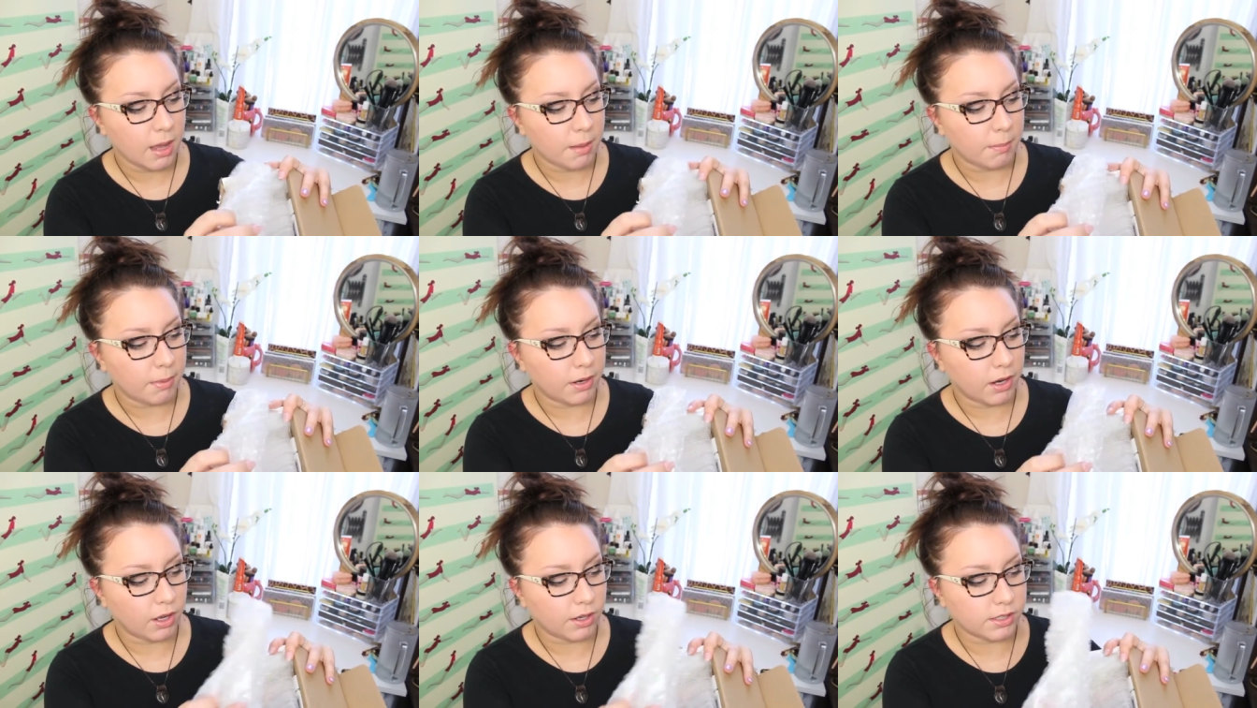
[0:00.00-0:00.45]

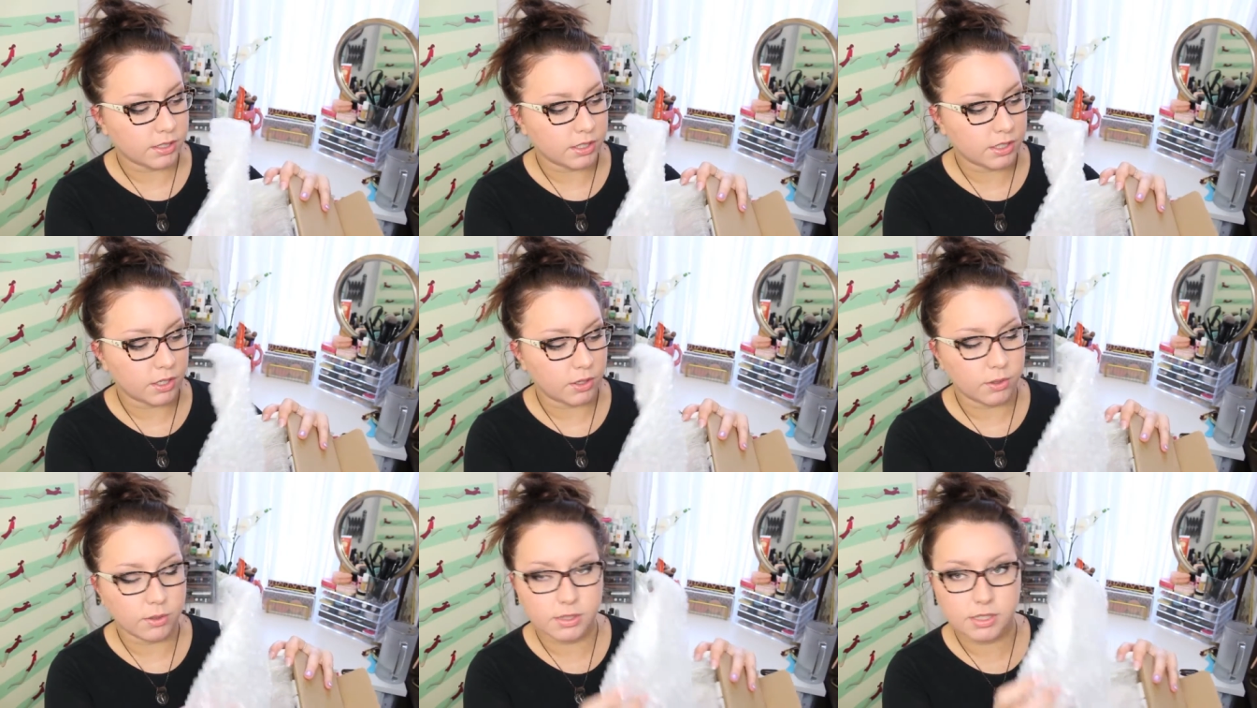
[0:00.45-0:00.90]
but
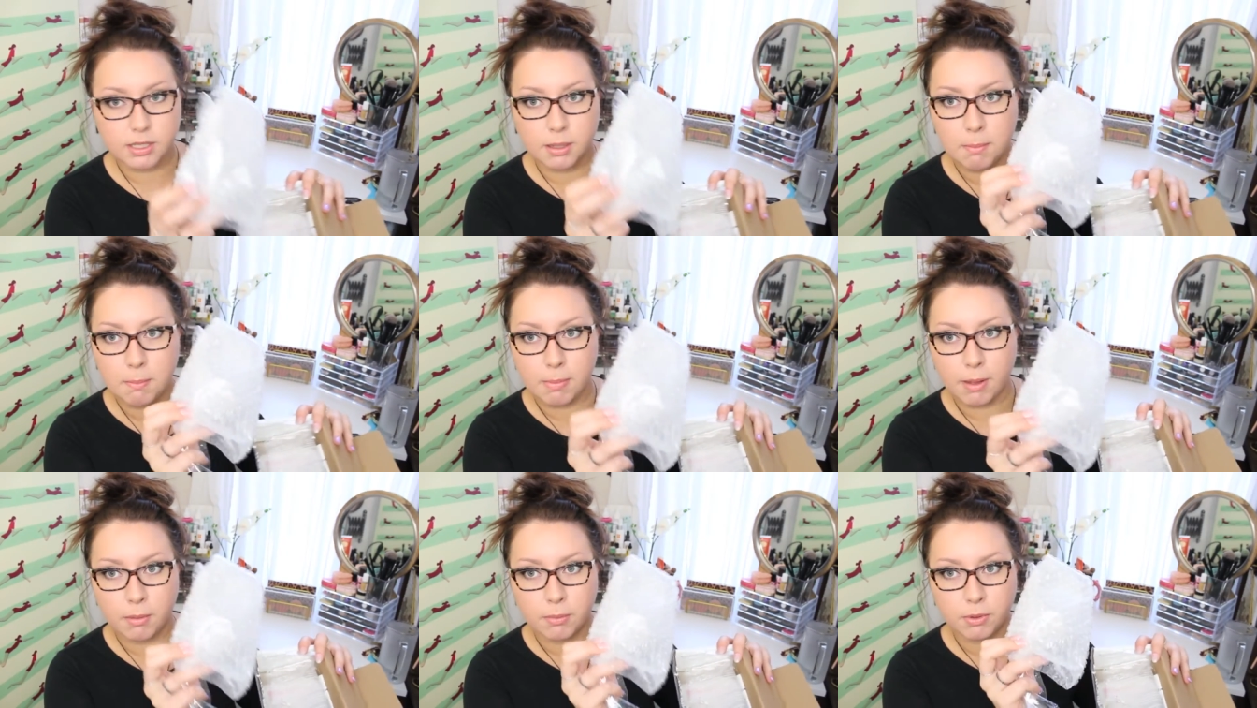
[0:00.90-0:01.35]
also
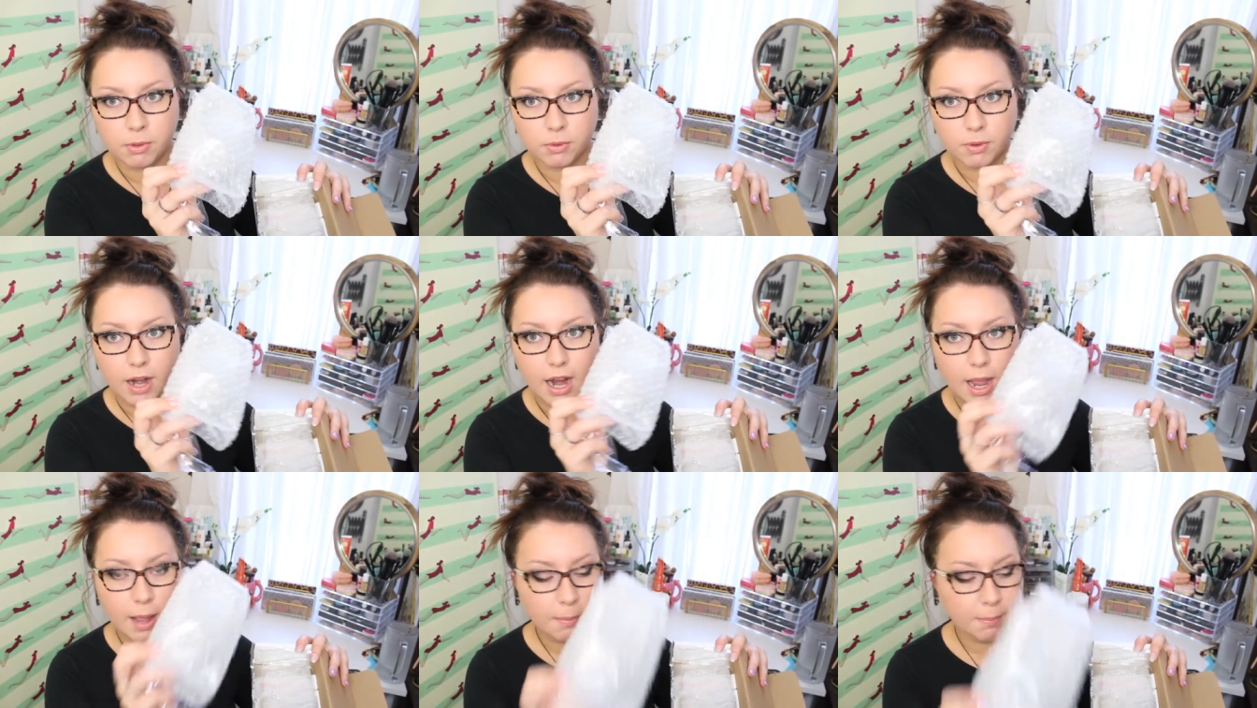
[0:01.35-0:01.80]
some bubble
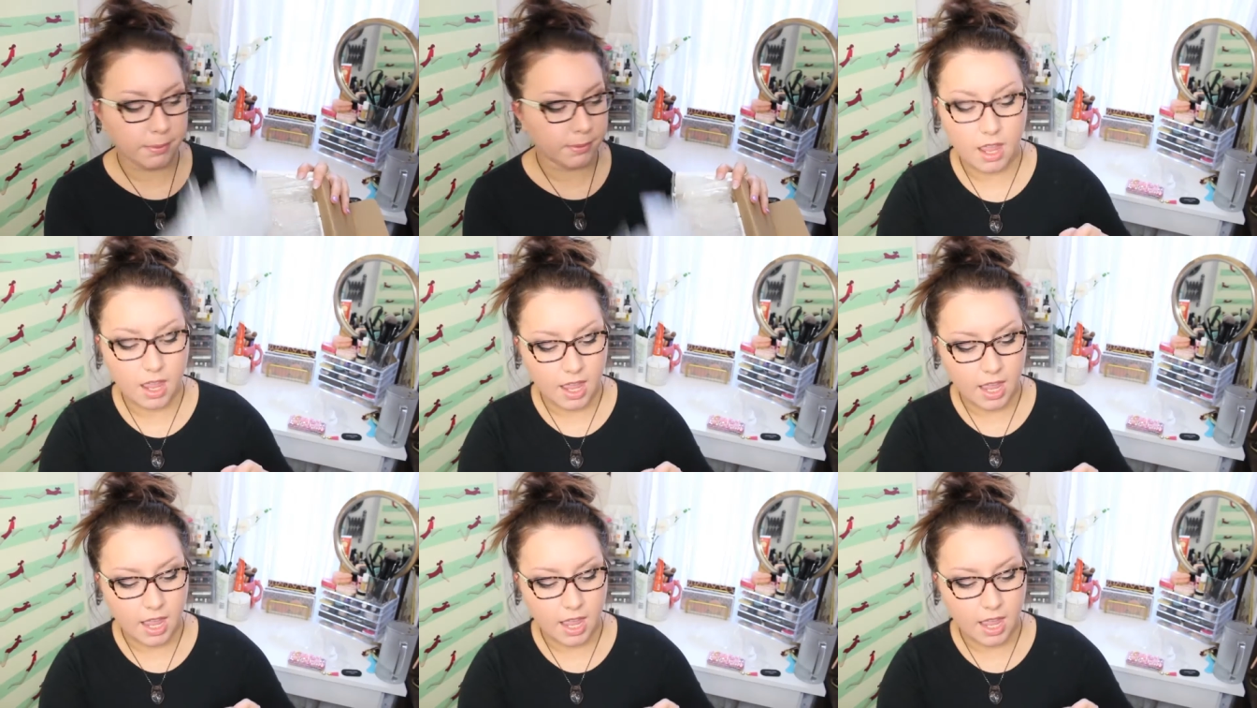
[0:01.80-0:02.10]
wrap,